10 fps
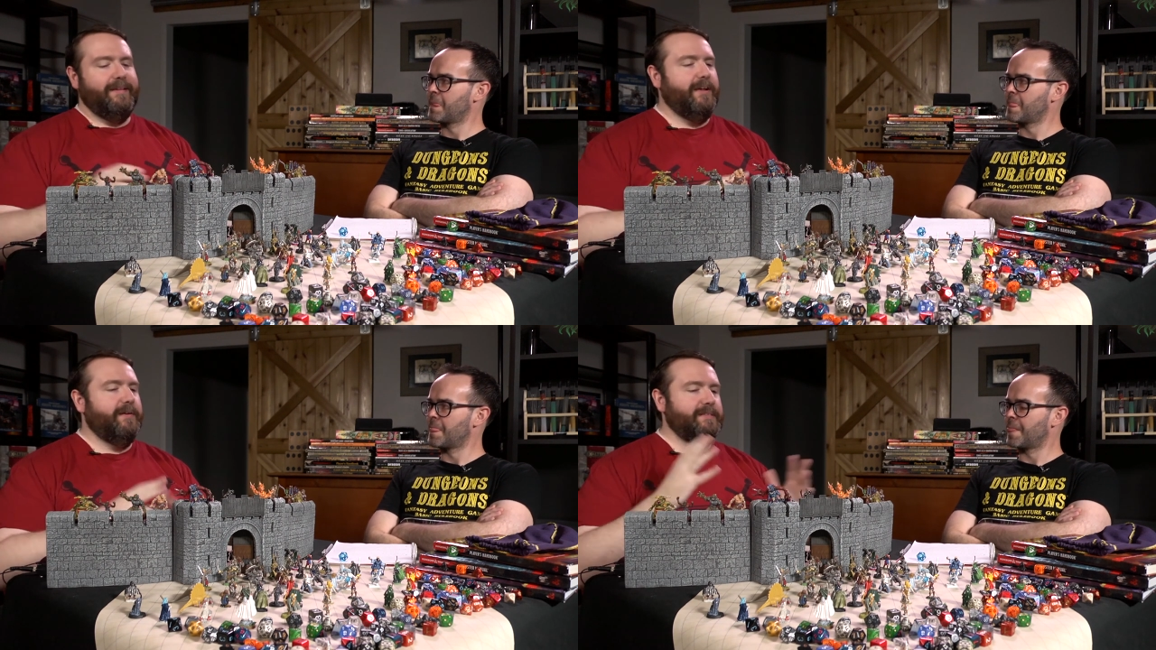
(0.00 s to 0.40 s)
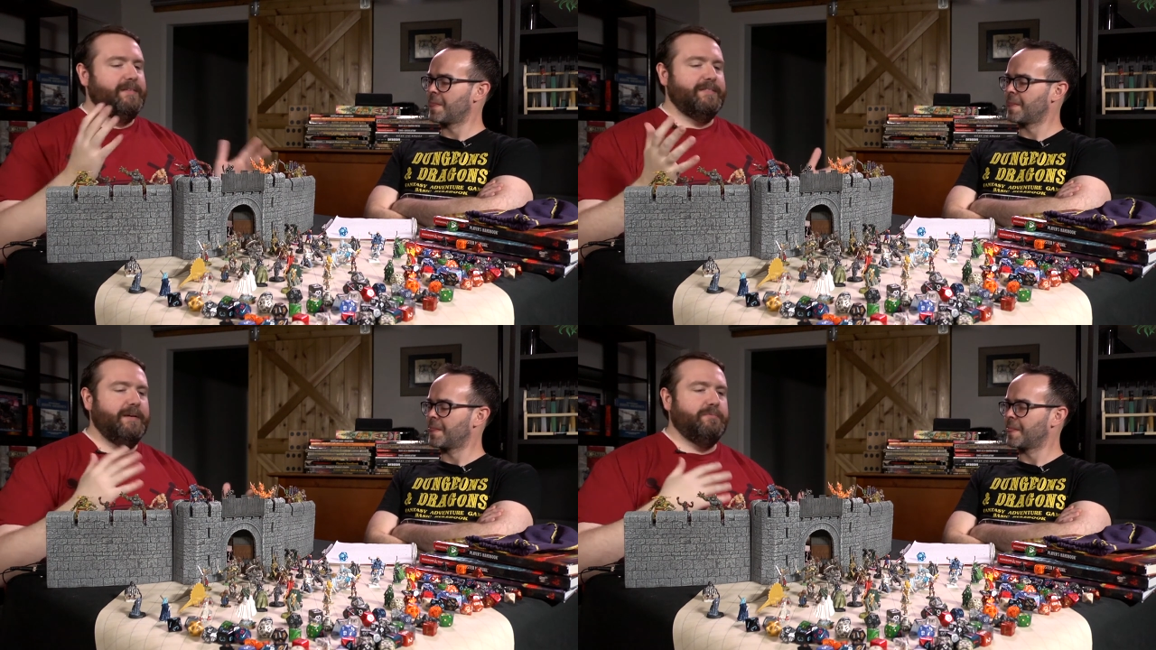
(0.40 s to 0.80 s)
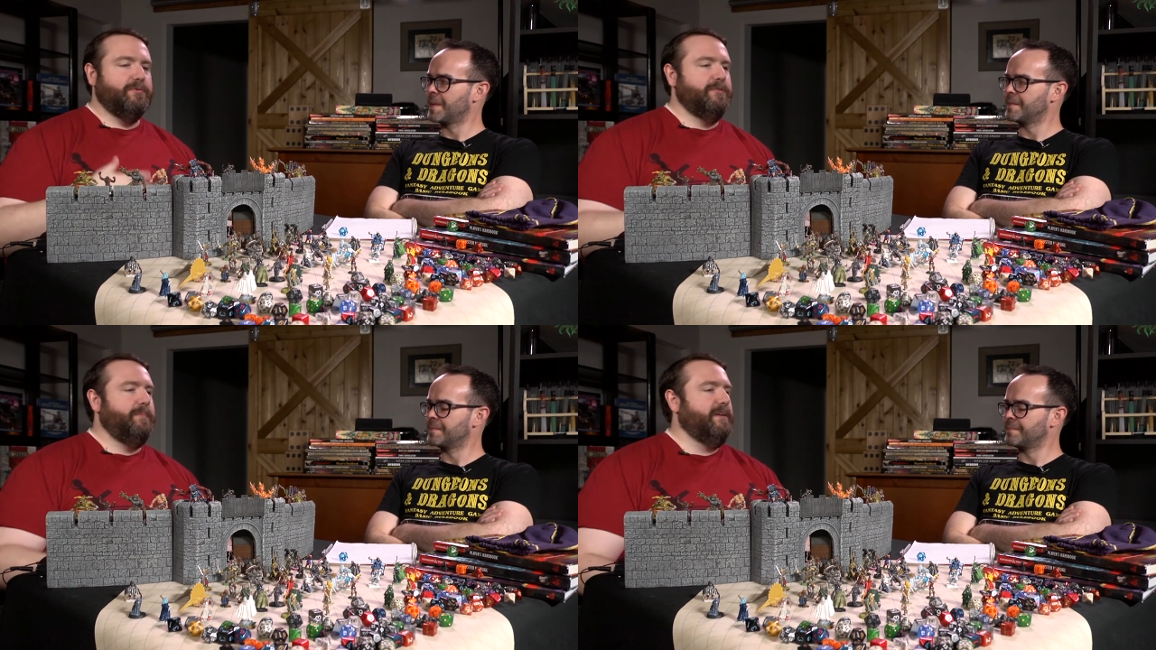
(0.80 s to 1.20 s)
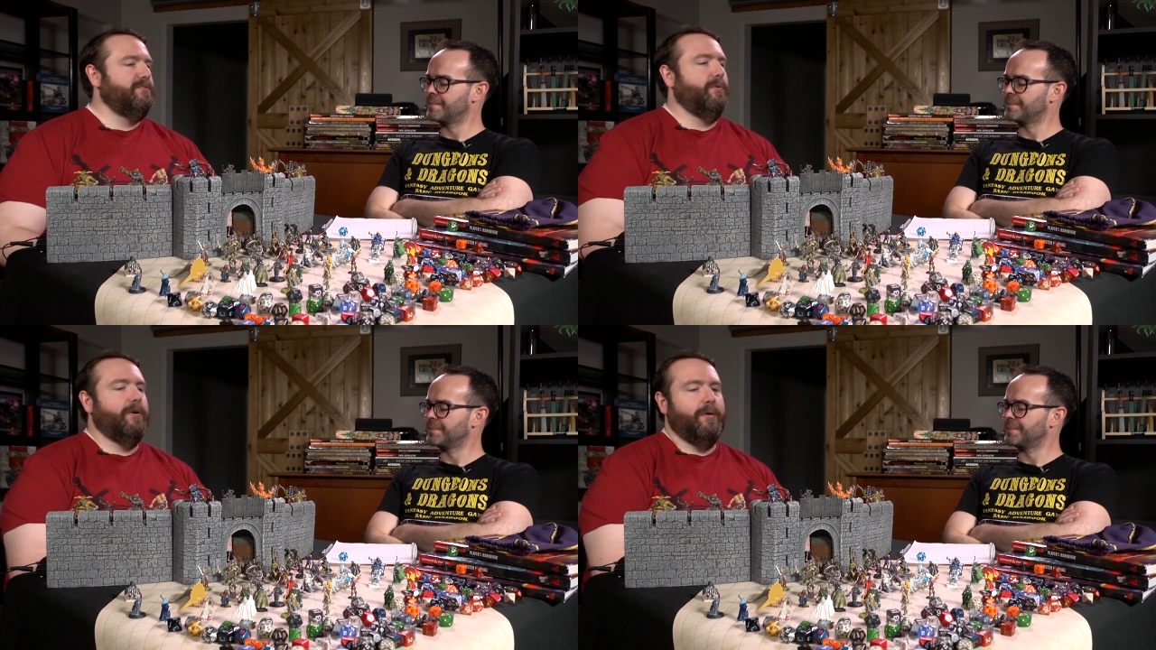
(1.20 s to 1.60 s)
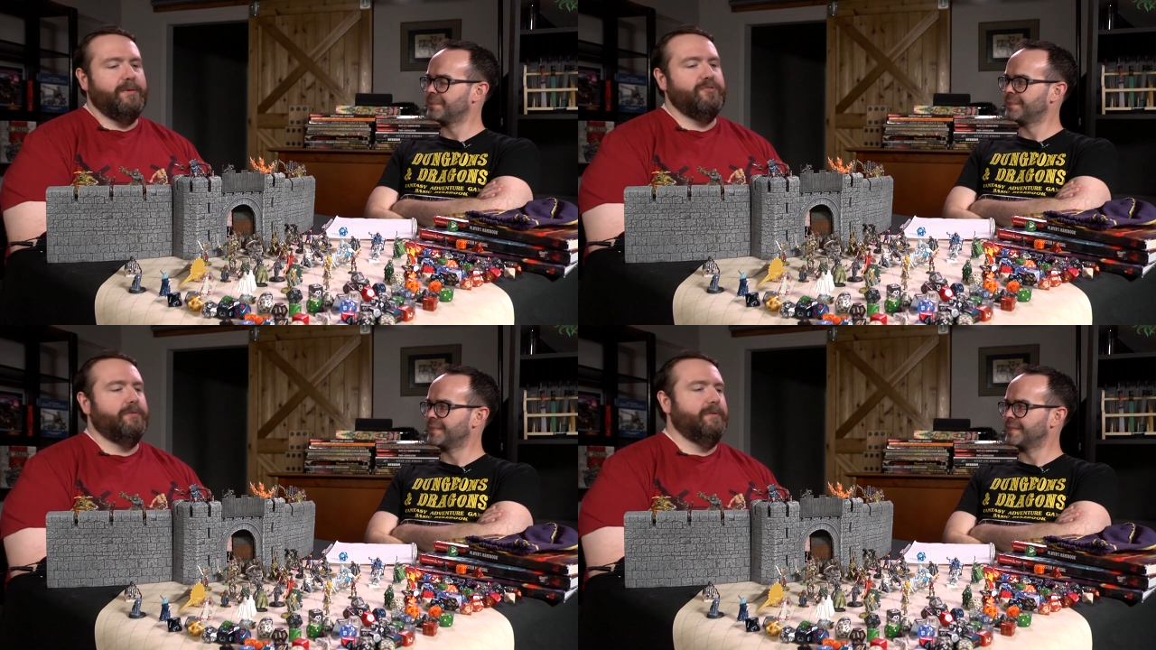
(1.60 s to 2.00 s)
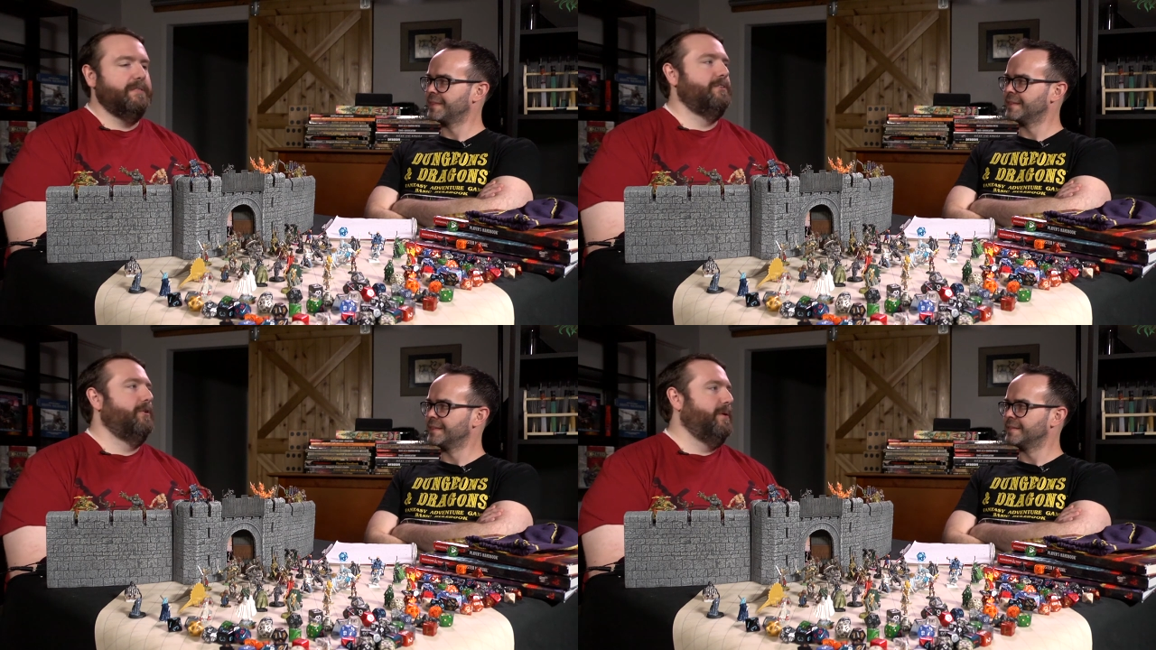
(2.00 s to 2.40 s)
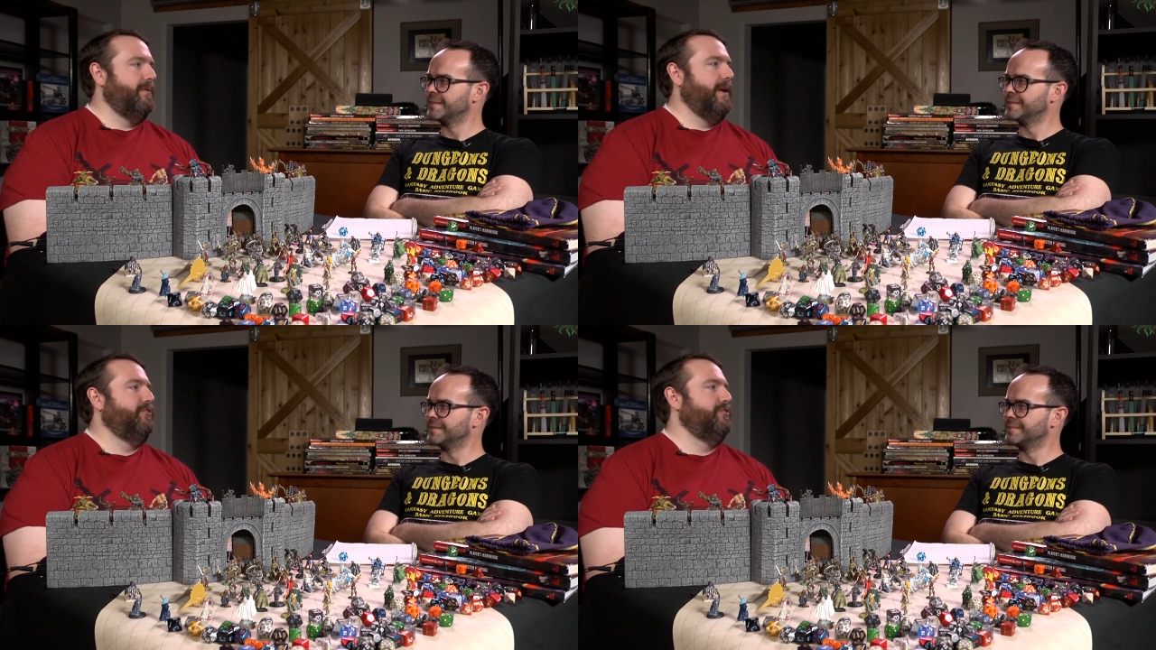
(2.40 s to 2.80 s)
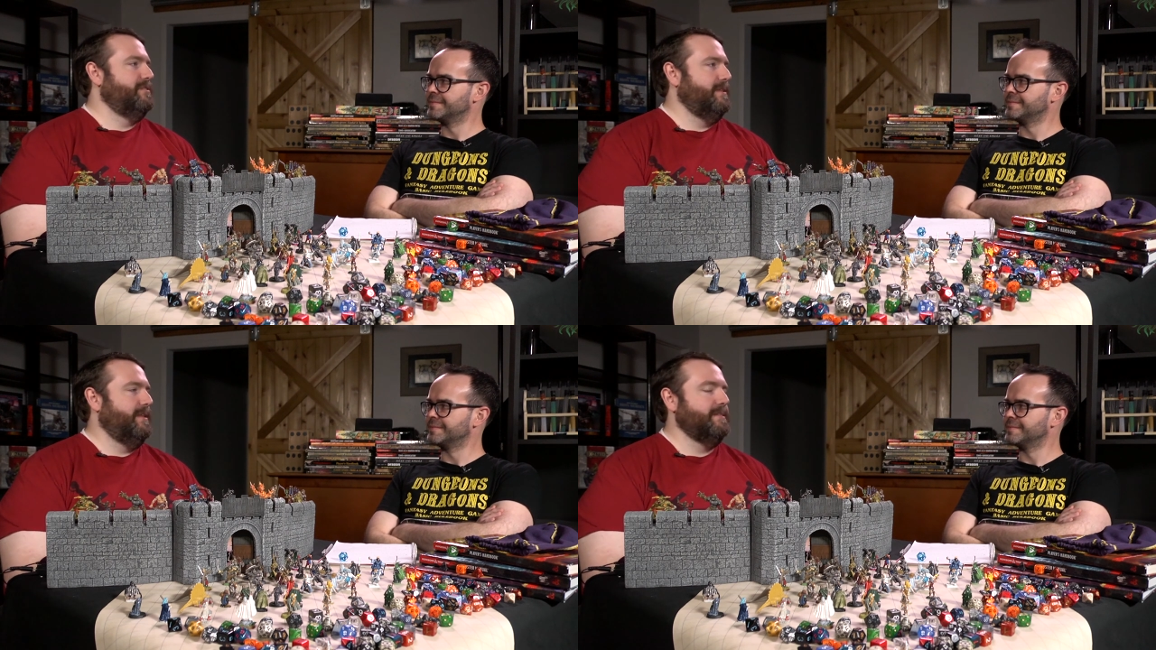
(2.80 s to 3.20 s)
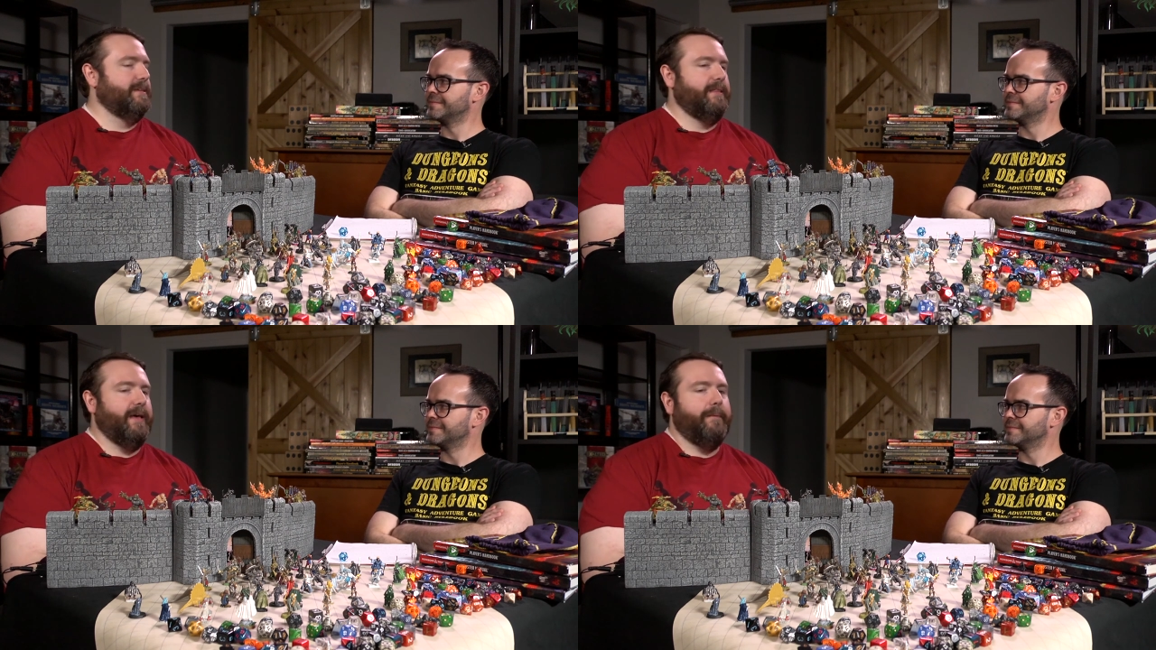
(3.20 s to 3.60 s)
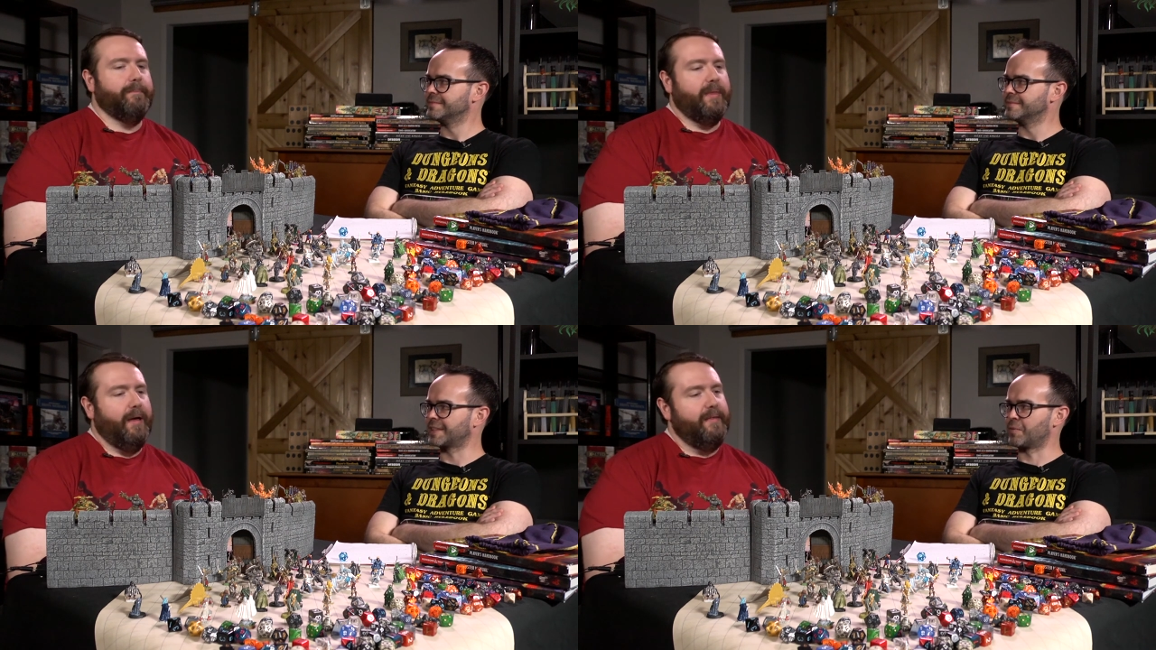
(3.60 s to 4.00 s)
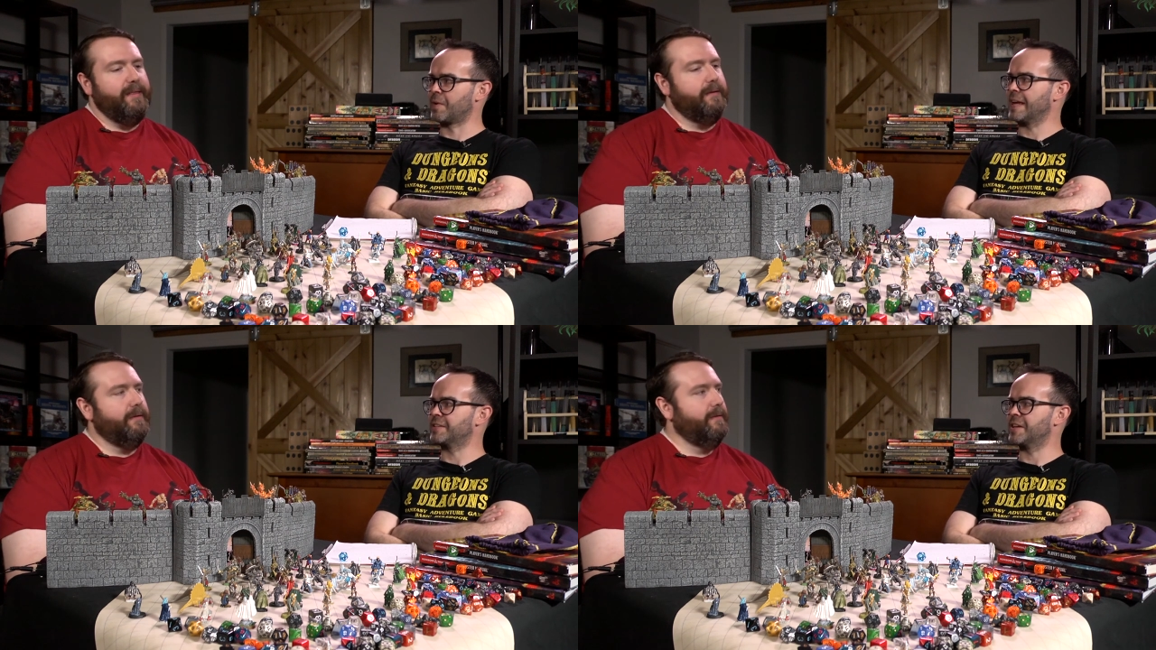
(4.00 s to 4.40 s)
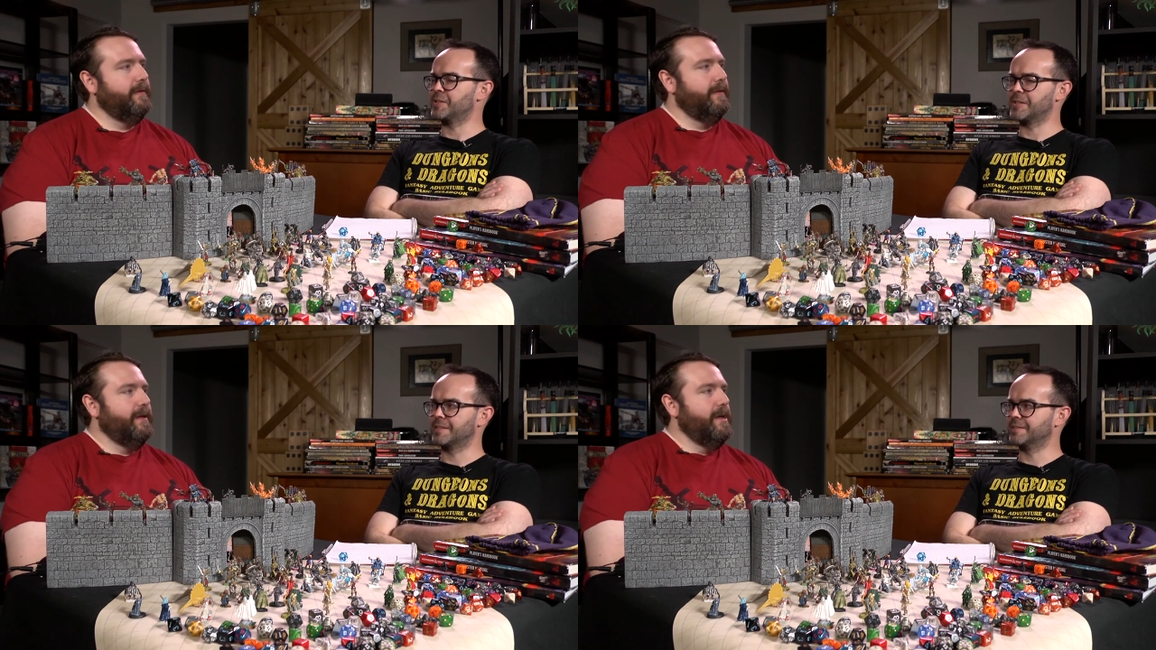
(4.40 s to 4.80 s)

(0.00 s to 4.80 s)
Speaker 1: there is conceptual space for urban druids and urban rangers and things like that. Like I a rat catcher.